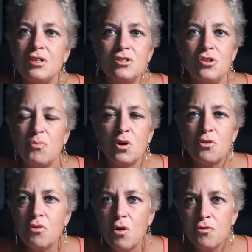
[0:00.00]
There's no more
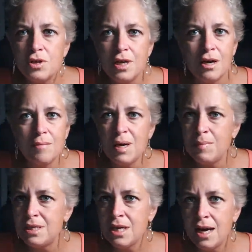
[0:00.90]
growth here. It may
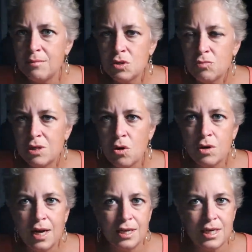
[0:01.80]
be time to
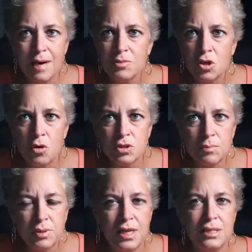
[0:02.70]
relocate, time to go
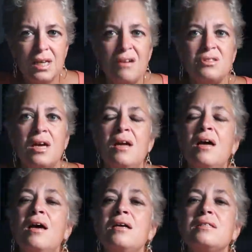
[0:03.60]
someplace else,
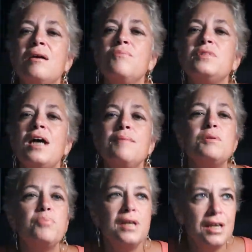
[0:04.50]
time
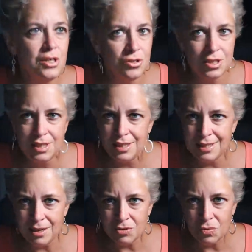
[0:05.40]
to plant your
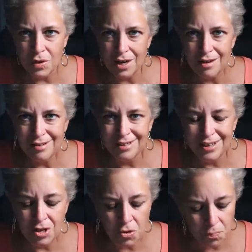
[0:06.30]
seeds elsewhere,
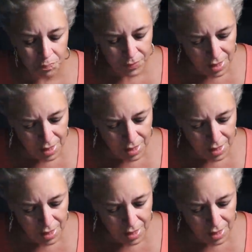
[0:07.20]
you know?